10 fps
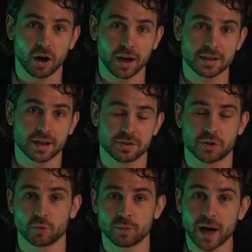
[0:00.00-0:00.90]
content
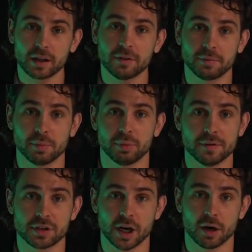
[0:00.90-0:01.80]
directly from the
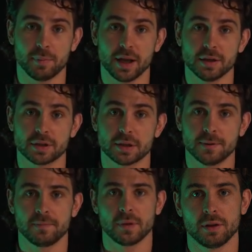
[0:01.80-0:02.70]
brief share page.
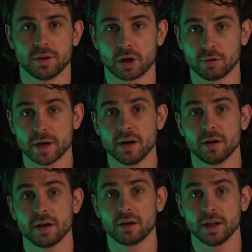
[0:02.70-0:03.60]
The creator
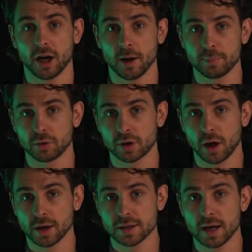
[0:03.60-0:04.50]
can click upload
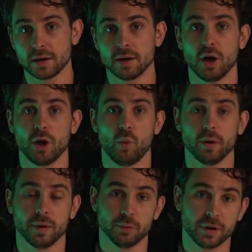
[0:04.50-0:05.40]
content where
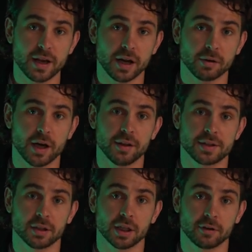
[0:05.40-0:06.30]
we reiterate the
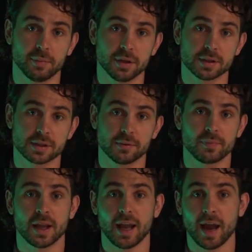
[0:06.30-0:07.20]
deliverables
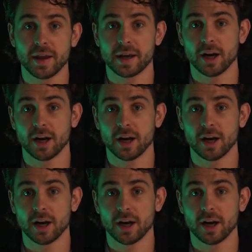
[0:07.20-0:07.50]
and they